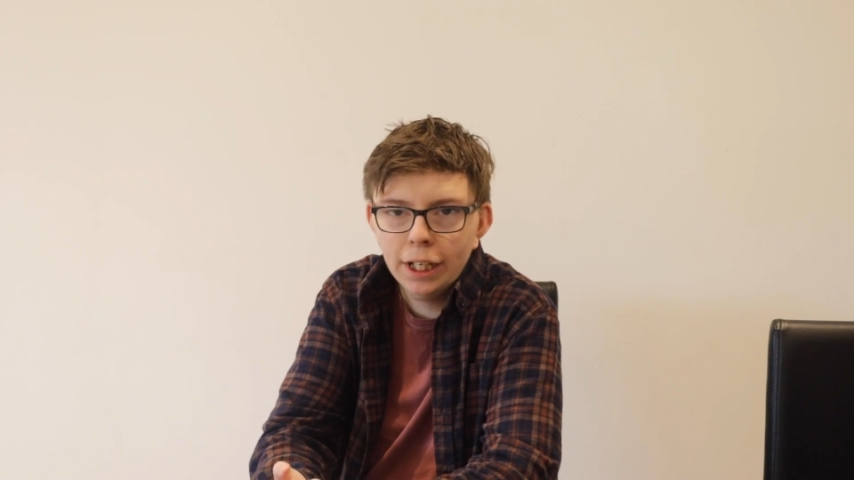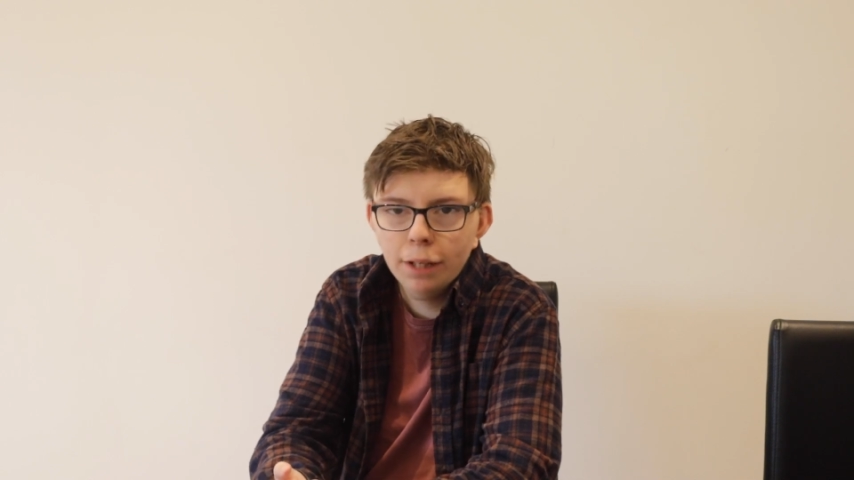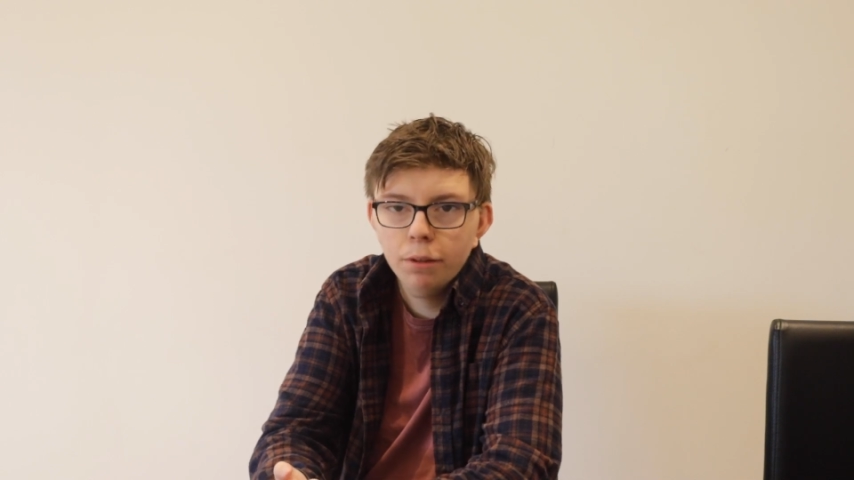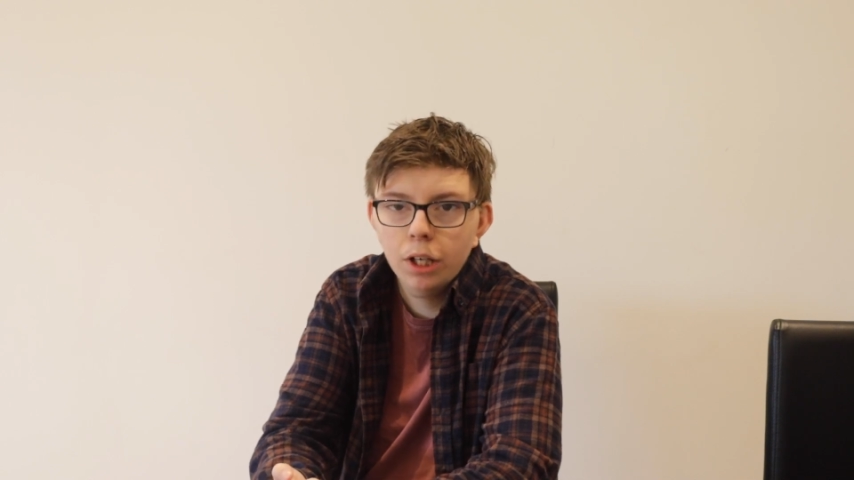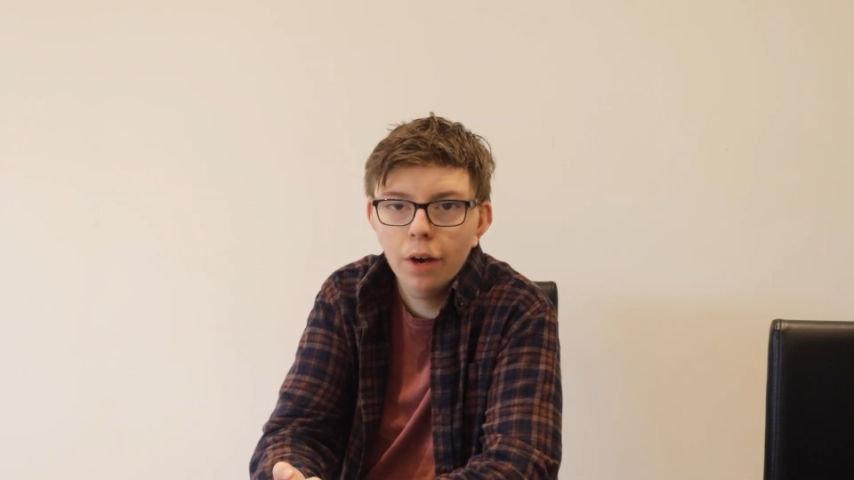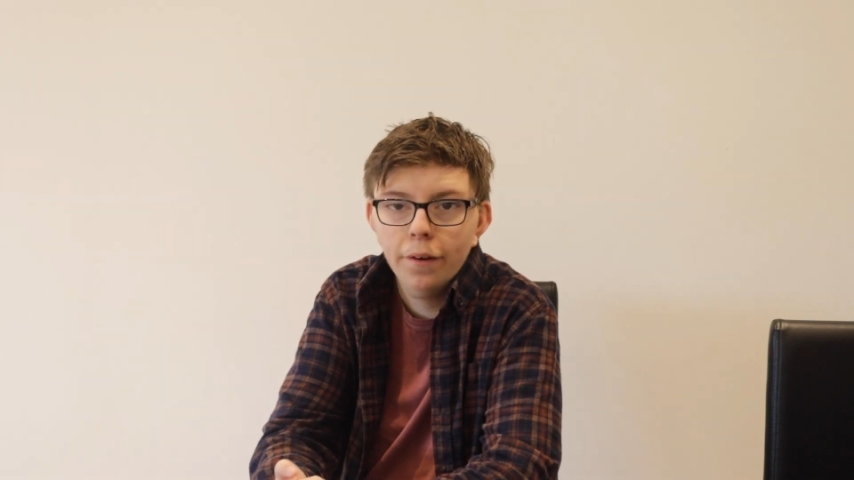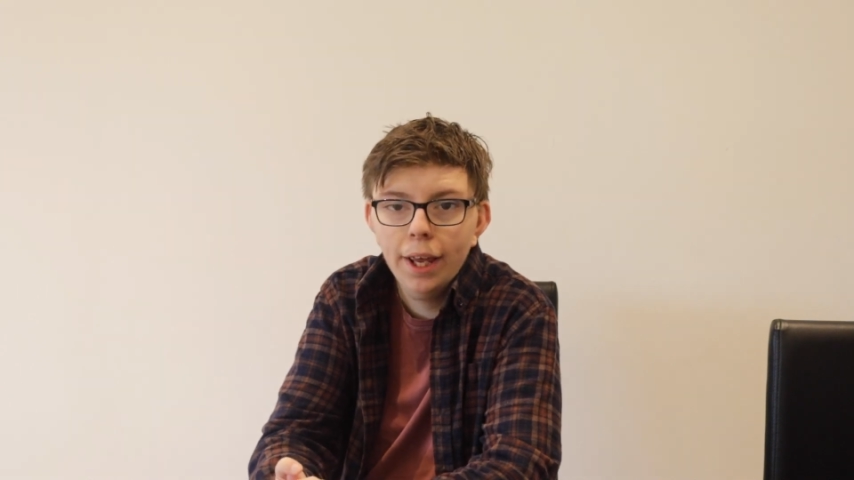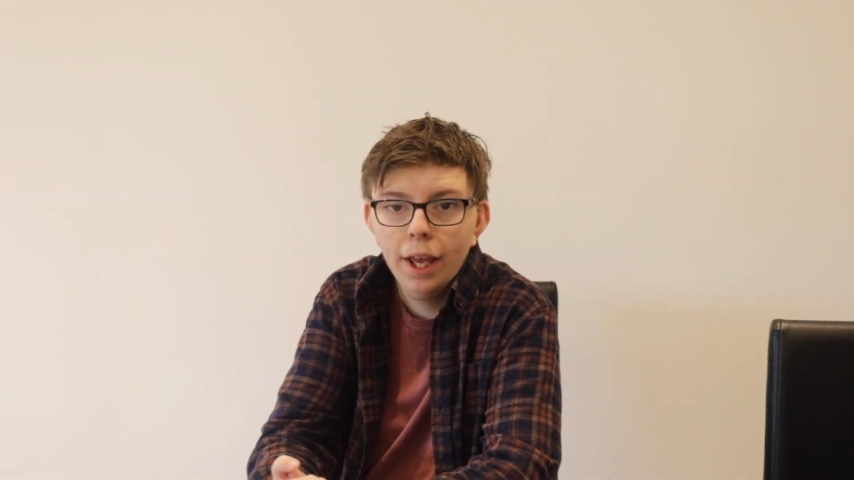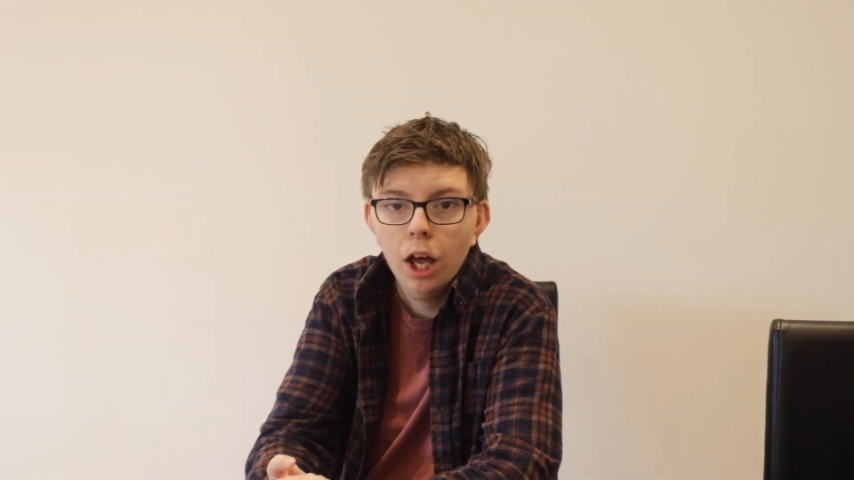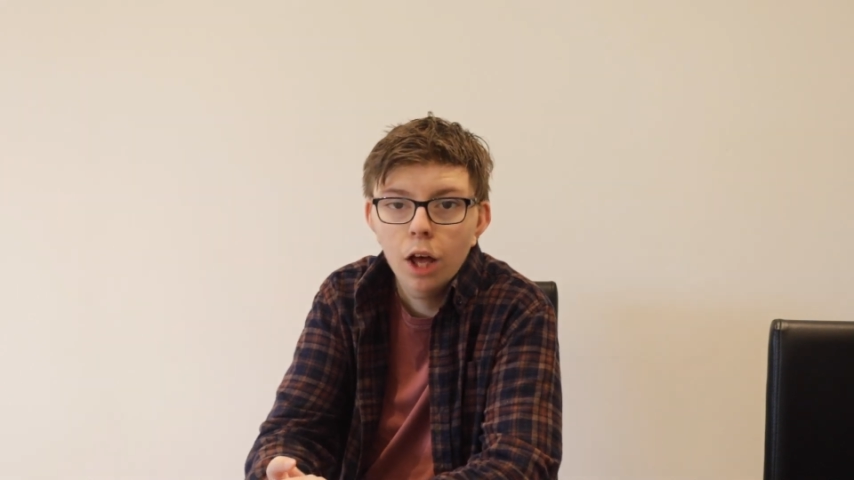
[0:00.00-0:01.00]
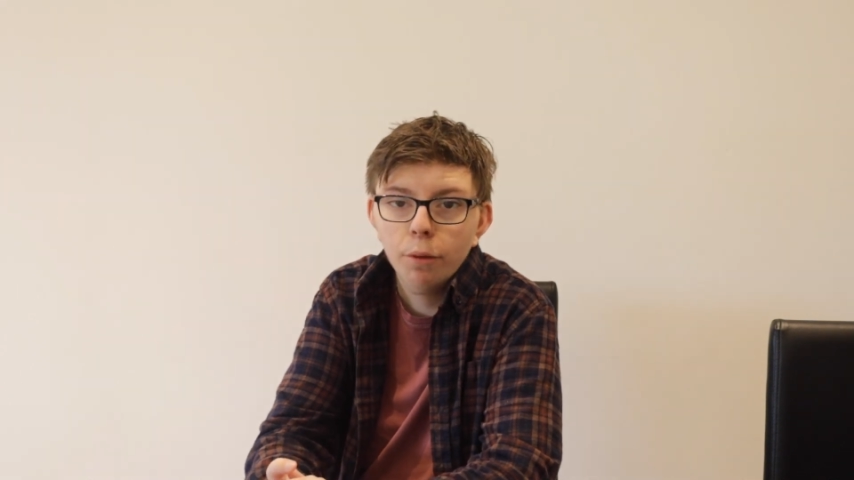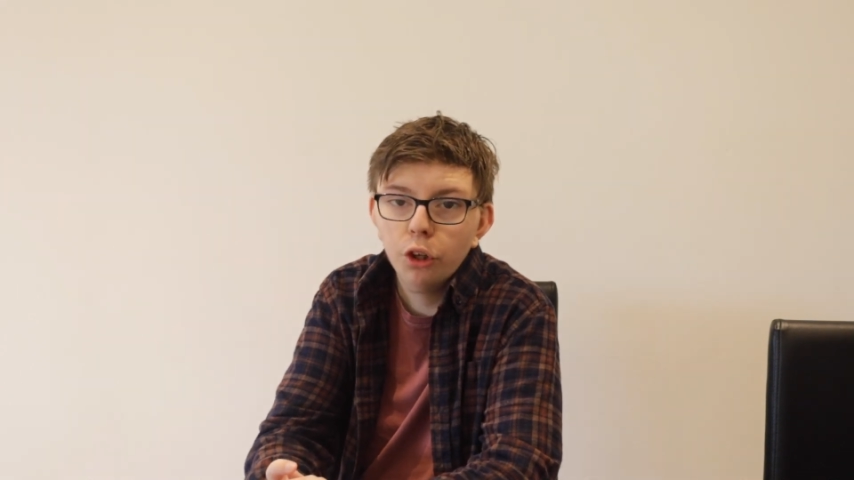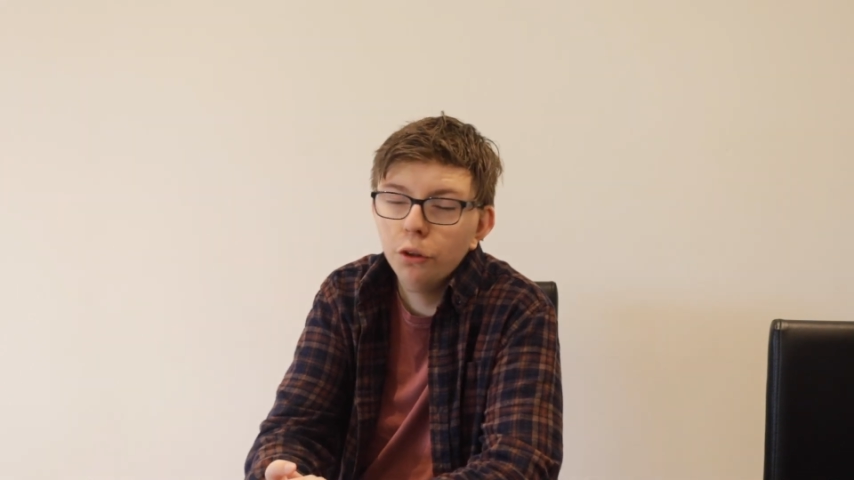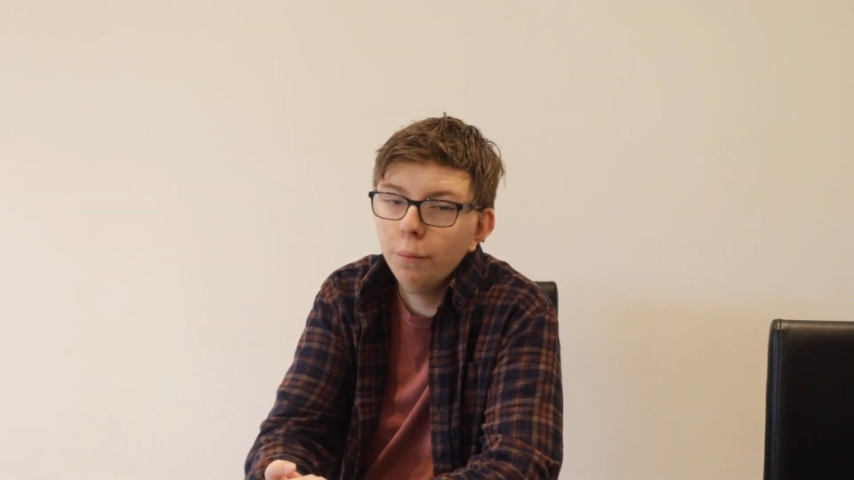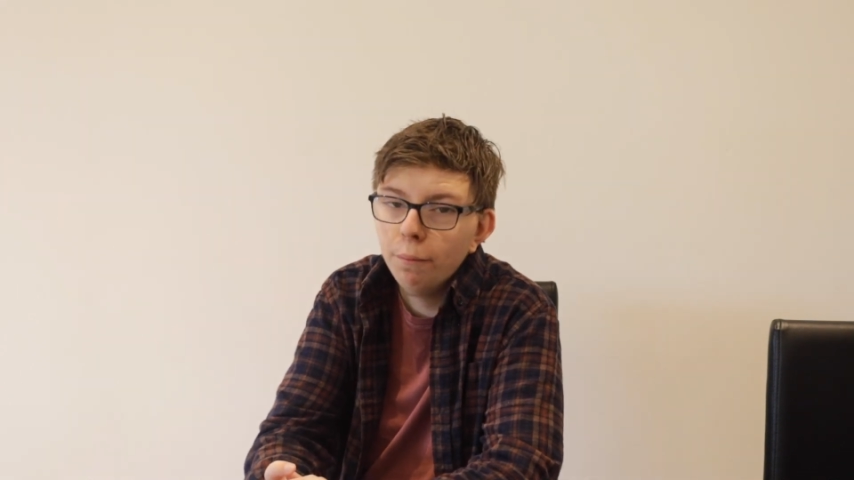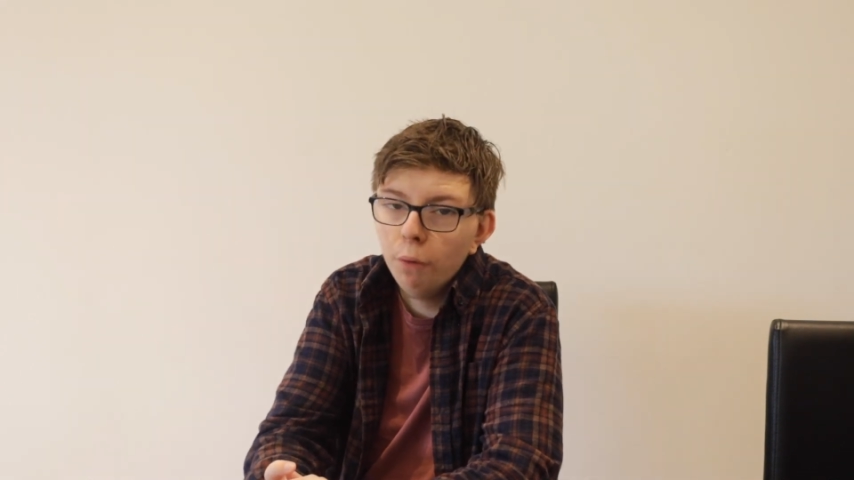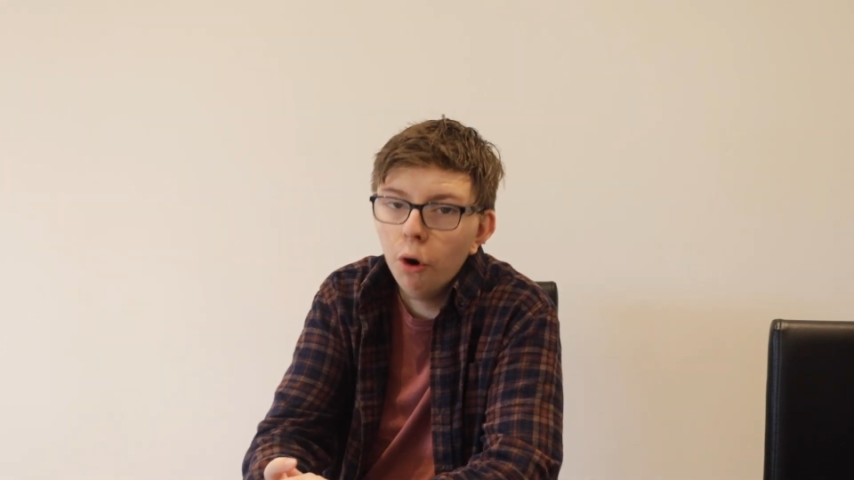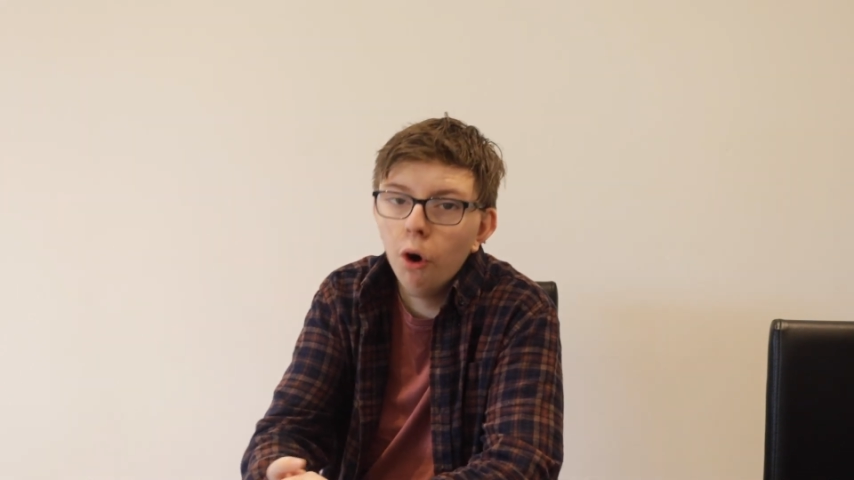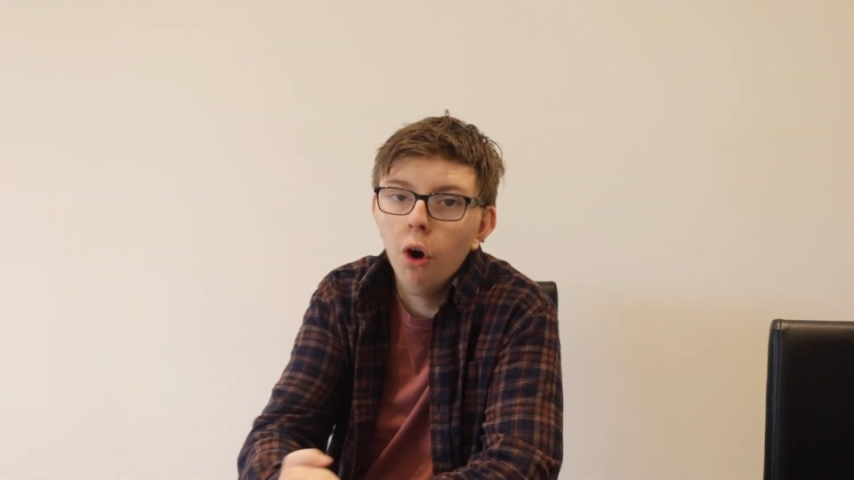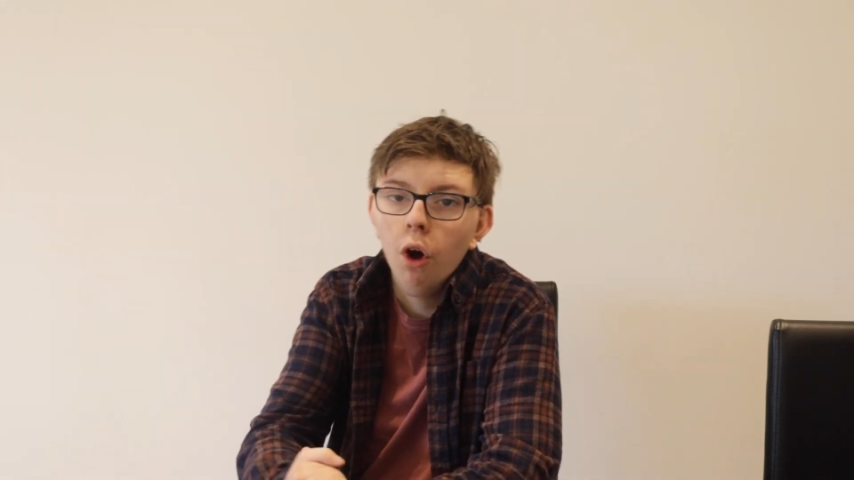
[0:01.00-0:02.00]
keep sharing it, because there'll be
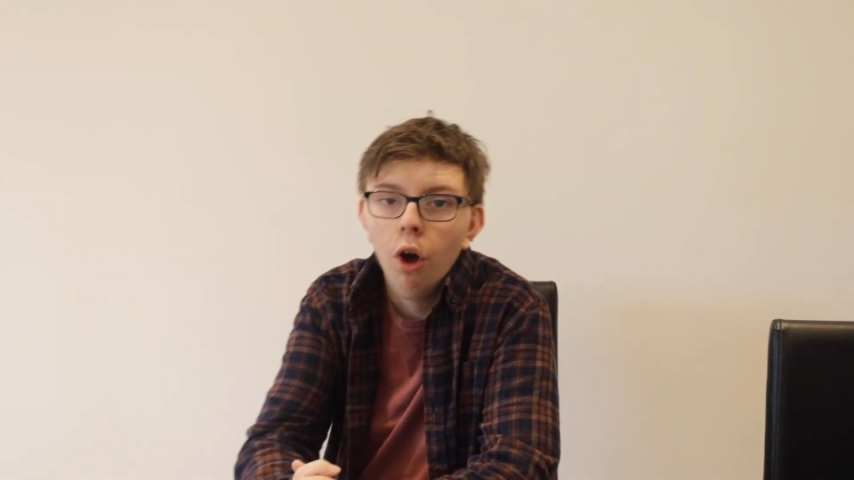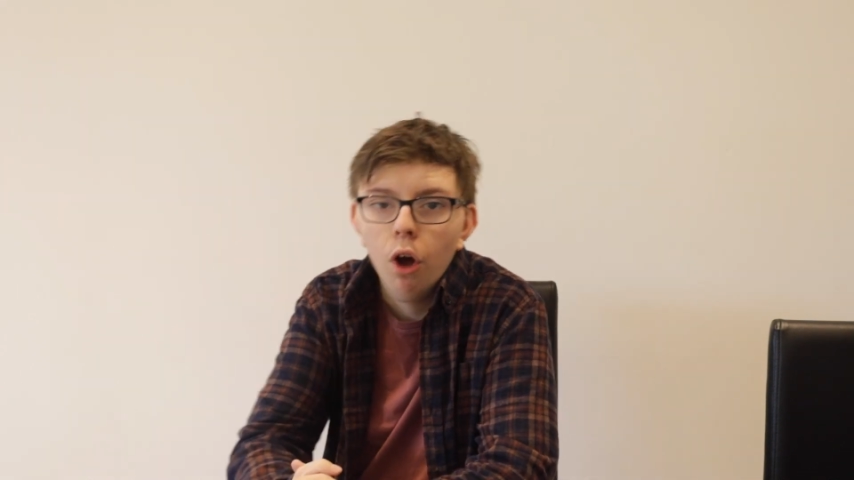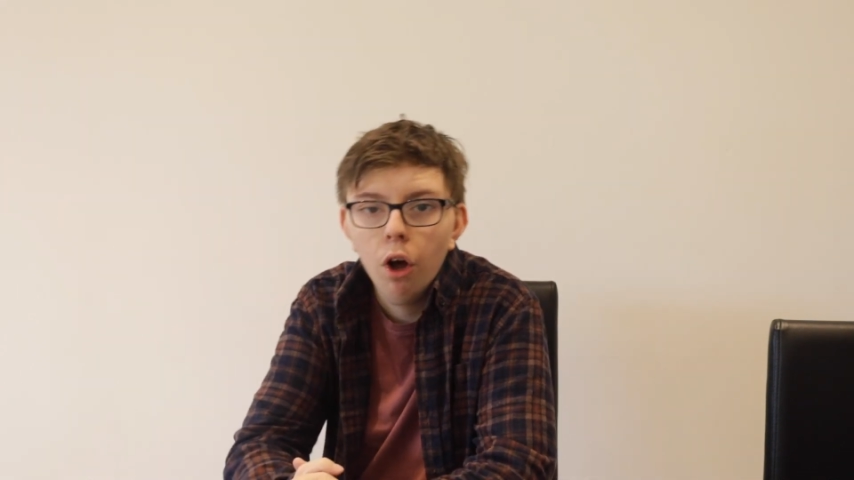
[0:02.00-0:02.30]
more.